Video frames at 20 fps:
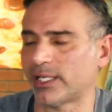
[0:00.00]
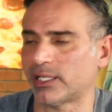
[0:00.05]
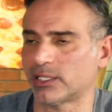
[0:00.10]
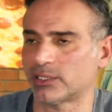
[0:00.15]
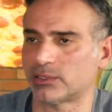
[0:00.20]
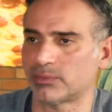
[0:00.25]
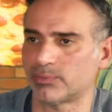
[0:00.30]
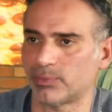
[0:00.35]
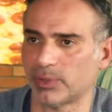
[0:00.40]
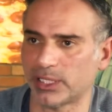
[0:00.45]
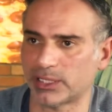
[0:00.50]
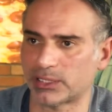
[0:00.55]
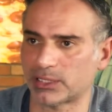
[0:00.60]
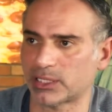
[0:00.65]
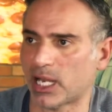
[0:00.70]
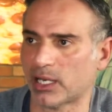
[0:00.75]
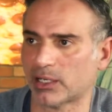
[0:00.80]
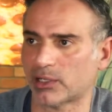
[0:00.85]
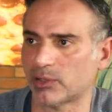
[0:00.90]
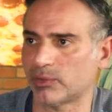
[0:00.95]
kids played
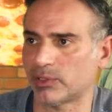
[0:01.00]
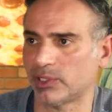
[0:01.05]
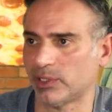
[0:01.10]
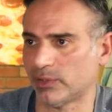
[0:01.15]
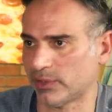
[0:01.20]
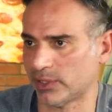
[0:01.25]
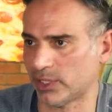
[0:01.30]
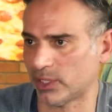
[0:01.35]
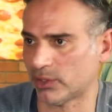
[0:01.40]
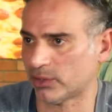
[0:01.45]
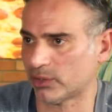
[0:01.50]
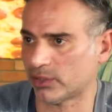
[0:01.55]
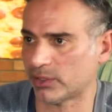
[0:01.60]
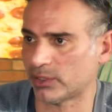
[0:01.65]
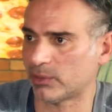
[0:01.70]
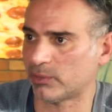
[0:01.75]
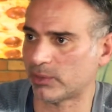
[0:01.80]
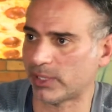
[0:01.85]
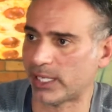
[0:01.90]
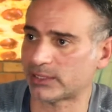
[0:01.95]
soccer when they were younger, and
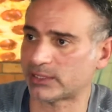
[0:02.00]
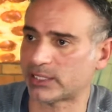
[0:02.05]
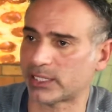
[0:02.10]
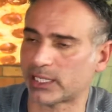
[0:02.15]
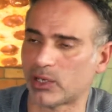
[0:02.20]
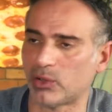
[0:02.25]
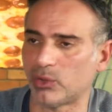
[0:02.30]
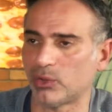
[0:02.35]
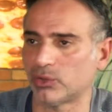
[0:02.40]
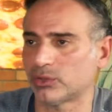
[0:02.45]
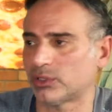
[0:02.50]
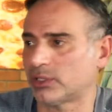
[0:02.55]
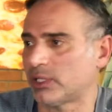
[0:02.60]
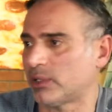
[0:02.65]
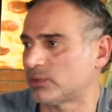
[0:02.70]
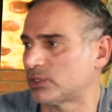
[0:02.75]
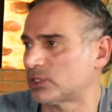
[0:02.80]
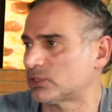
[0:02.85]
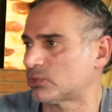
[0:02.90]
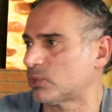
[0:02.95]
then as they got older, they
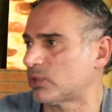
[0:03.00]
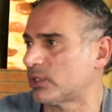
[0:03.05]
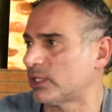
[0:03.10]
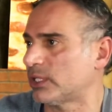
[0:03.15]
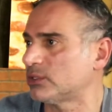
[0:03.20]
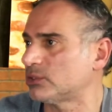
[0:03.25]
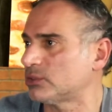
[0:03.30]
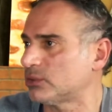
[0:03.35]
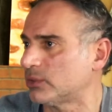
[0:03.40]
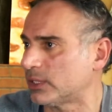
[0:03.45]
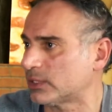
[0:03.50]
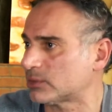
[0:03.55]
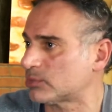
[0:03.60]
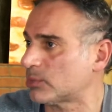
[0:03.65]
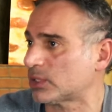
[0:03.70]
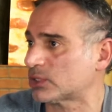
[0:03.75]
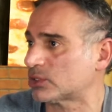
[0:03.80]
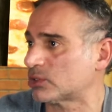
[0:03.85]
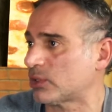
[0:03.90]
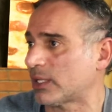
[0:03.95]
just weren't into it as
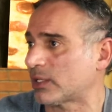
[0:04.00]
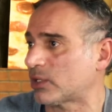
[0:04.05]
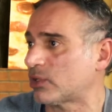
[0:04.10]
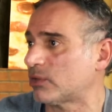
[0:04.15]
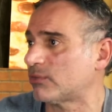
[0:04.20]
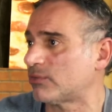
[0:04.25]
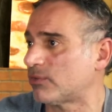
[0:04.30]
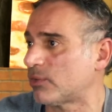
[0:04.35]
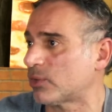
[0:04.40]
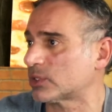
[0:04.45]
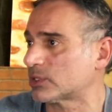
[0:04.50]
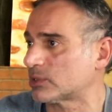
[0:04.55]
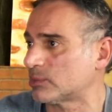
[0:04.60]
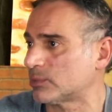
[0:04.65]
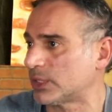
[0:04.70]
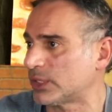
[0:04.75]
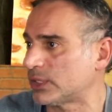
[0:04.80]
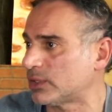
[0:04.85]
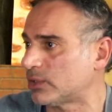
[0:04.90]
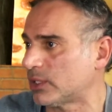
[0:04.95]
much, so I couldn't force them
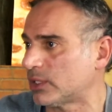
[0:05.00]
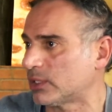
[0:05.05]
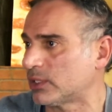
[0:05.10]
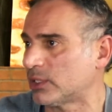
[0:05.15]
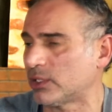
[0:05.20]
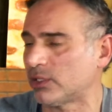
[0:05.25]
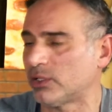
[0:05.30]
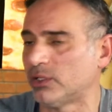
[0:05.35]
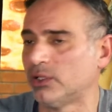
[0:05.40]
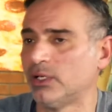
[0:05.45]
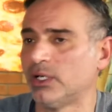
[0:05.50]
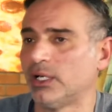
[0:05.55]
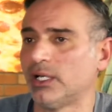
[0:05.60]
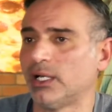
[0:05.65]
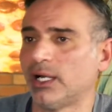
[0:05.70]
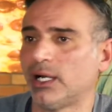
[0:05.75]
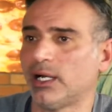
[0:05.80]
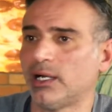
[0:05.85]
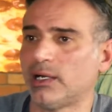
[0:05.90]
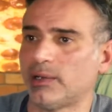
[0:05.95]
to do it.
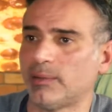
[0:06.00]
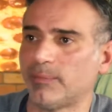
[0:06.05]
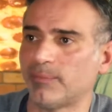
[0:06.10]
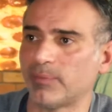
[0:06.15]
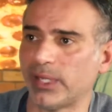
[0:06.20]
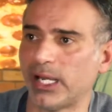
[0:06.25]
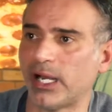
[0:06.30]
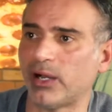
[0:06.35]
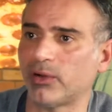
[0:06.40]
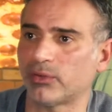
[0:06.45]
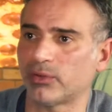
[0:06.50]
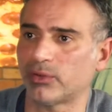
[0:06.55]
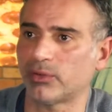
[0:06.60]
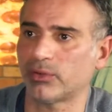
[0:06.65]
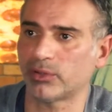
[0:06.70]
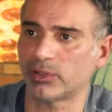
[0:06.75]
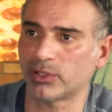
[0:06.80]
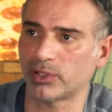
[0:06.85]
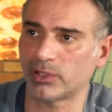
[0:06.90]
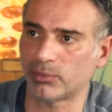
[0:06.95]
Now
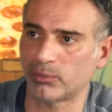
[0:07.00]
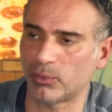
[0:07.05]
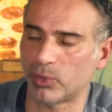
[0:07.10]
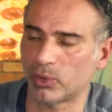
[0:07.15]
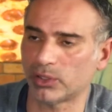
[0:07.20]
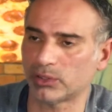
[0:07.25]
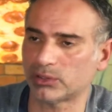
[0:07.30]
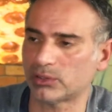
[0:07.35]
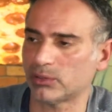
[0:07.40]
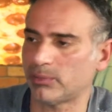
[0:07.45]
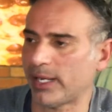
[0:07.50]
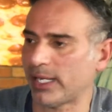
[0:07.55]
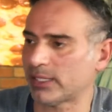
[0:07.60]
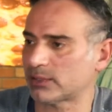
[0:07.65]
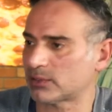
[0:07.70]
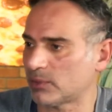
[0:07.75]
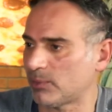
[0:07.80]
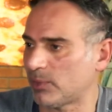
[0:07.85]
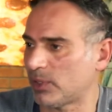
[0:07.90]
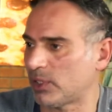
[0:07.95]
they're more into
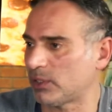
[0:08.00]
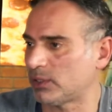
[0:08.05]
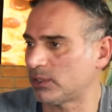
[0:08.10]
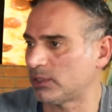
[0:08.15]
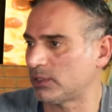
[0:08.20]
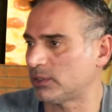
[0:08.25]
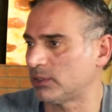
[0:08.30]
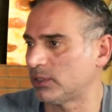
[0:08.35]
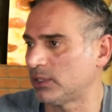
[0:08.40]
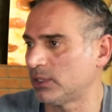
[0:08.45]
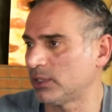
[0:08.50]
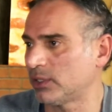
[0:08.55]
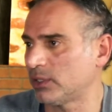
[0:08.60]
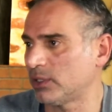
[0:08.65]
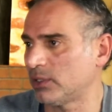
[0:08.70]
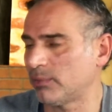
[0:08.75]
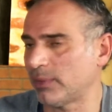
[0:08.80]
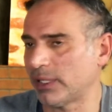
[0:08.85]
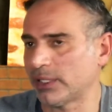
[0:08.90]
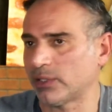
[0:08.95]
basketball, and
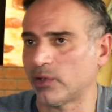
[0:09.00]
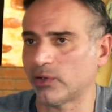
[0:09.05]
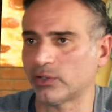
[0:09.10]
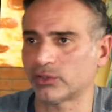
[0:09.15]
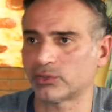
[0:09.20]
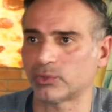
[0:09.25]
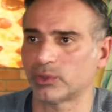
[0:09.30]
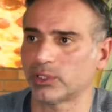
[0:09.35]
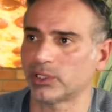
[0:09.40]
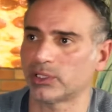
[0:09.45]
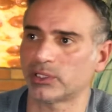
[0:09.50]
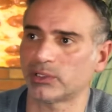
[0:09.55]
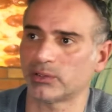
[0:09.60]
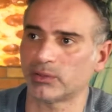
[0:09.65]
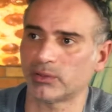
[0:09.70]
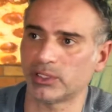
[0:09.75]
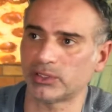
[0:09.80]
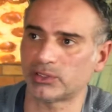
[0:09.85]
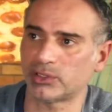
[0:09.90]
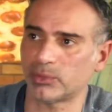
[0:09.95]
my daughter's really
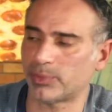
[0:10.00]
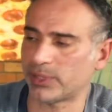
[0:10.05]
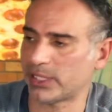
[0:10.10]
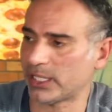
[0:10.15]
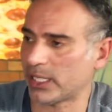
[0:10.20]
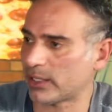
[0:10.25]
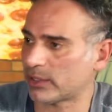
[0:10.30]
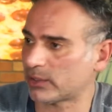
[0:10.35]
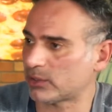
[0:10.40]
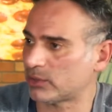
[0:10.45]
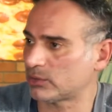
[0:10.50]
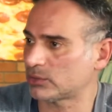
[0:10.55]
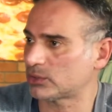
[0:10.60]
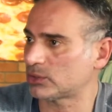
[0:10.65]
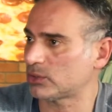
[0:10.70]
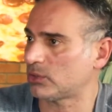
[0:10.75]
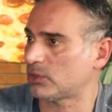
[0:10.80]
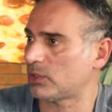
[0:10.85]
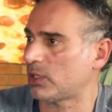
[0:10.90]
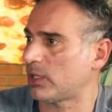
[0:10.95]
into piano,
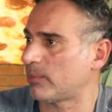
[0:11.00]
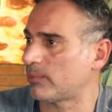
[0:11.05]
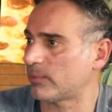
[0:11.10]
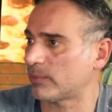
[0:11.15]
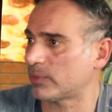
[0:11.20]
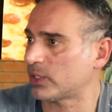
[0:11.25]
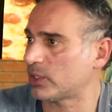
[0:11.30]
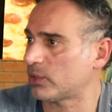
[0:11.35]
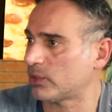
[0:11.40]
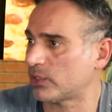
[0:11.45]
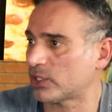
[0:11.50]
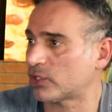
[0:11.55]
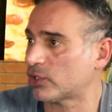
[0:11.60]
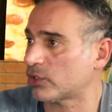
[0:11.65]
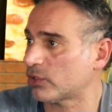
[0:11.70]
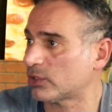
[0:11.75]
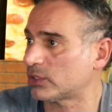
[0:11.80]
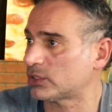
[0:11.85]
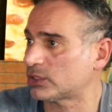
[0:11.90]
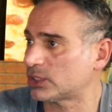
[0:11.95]
so I'm
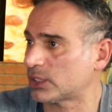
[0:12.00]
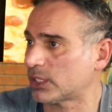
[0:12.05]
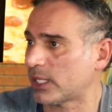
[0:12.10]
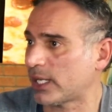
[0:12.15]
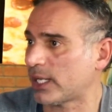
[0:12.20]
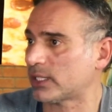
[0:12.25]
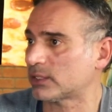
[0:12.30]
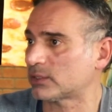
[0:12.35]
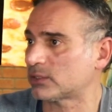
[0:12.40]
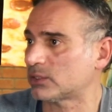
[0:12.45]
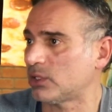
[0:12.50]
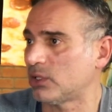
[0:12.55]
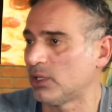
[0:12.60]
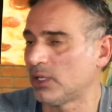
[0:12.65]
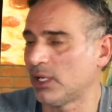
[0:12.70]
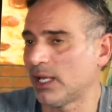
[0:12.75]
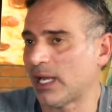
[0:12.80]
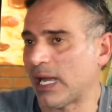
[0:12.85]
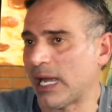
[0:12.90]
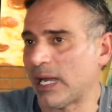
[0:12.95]
encouraging that. So
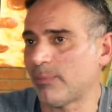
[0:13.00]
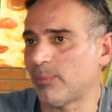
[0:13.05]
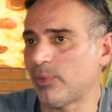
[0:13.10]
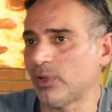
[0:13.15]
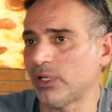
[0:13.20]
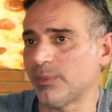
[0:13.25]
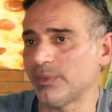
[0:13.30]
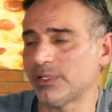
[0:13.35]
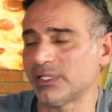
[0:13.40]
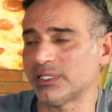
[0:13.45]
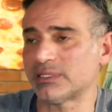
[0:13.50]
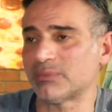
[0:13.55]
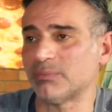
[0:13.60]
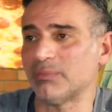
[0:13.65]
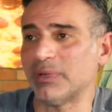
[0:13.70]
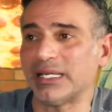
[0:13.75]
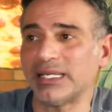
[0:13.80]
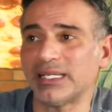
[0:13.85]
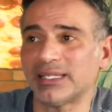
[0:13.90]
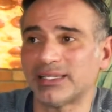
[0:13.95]
I put them in as
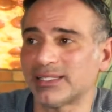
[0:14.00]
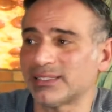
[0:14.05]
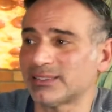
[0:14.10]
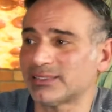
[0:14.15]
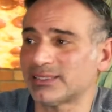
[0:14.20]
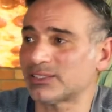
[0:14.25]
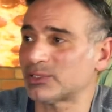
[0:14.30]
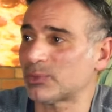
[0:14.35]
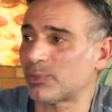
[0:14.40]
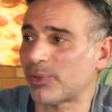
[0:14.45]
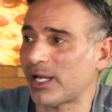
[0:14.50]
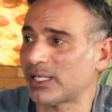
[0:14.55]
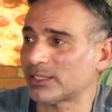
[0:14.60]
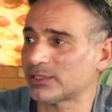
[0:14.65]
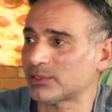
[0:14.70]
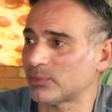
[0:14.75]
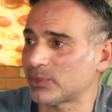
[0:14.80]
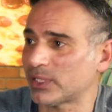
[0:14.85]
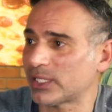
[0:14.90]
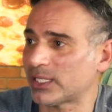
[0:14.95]
many things as you
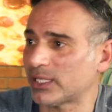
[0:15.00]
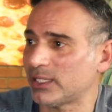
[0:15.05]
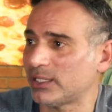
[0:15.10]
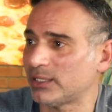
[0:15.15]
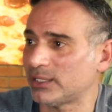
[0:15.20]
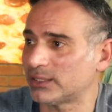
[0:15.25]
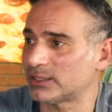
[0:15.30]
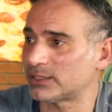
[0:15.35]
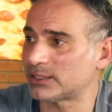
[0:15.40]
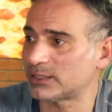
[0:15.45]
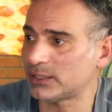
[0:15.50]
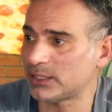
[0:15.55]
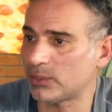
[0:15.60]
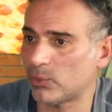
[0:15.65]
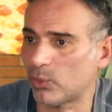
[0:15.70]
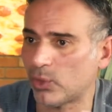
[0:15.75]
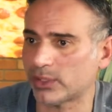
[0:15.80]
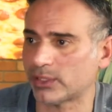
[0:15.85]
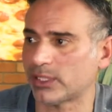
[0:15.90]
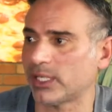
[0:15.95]
possibly can and see
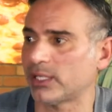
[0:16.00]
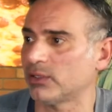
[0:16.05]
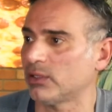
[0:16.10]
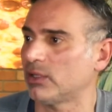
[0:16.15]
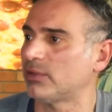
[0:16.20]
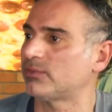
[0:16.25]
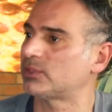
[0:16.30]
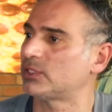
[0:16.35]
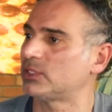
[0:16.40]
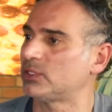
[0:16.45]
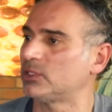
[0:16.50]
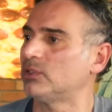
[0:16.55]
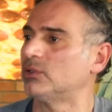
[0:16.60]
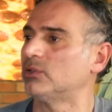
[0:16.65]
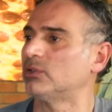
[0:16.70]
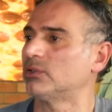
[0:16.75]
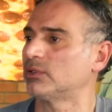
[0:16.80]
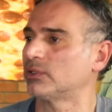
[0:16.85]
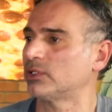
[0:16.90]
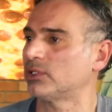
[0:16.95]
what they love to do.
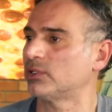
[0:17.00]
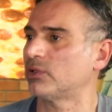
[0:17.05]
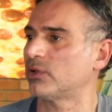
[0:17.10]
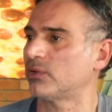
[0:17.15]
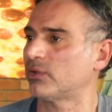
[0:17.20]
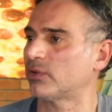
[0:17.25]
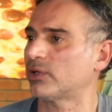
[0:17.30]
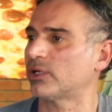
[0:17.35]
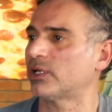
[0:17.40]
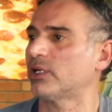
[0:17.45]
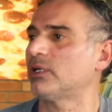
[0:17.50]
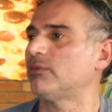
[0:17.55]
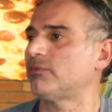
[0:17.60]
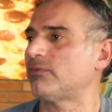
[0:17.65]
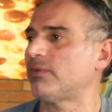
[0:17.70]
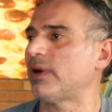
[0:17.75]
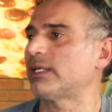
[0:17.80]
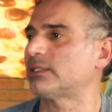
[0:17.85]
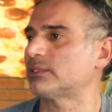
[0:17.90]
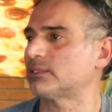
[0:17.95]
They're gonna
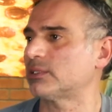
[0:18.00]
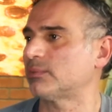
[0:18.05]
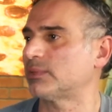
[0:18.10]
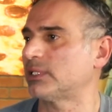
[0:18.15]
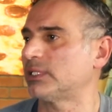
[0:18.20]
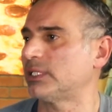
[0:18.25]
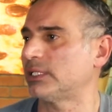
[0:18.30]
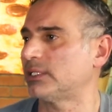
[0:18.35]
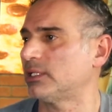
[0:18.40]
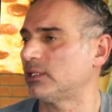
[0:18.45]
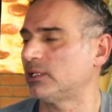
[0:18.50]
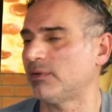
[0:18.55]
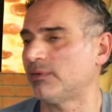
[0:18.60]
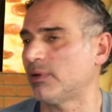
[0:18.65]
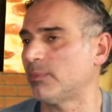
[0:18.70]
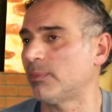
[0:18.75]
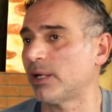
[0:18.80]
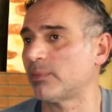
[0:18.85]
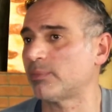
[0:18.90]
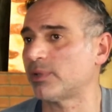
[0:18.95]
find something that they love. It
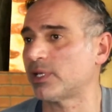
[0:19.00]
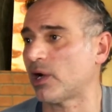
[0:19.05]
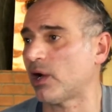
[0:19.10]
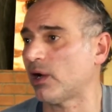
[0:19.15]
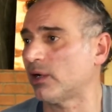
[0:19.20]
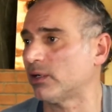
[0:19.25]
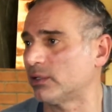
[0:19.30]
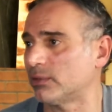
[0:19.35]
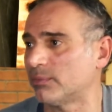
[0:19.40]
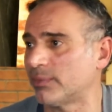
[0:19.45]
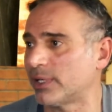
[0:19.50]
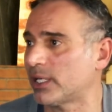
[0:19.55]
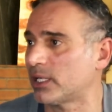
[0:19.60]
might be art, it might